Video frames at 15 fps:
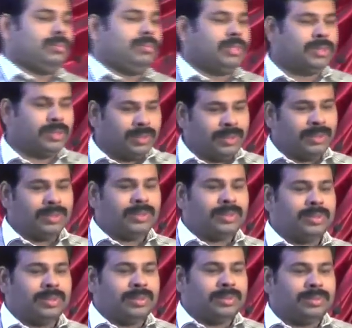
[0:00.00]
So
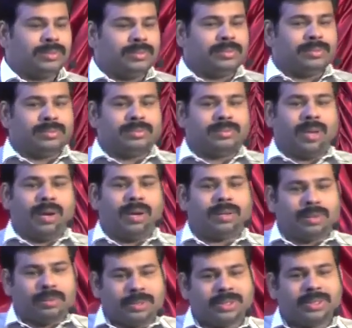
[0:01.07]

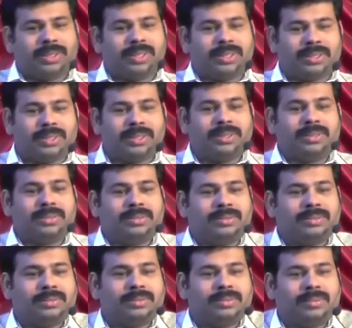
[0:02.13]
automation testing
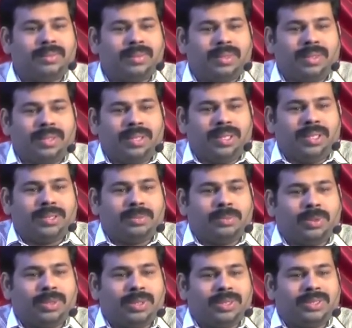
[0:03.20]
is
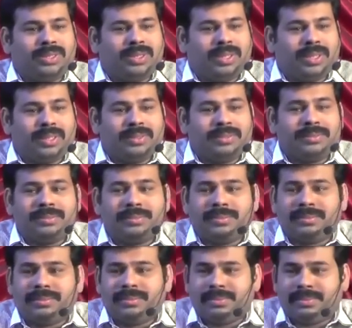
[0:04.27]
more easy than
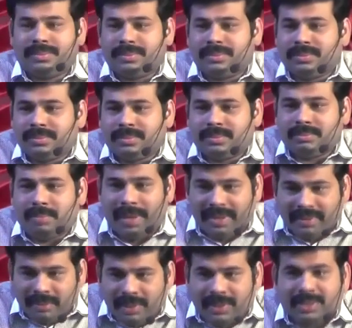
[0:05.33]

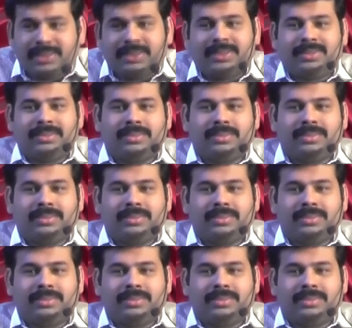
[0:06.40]
manual testing.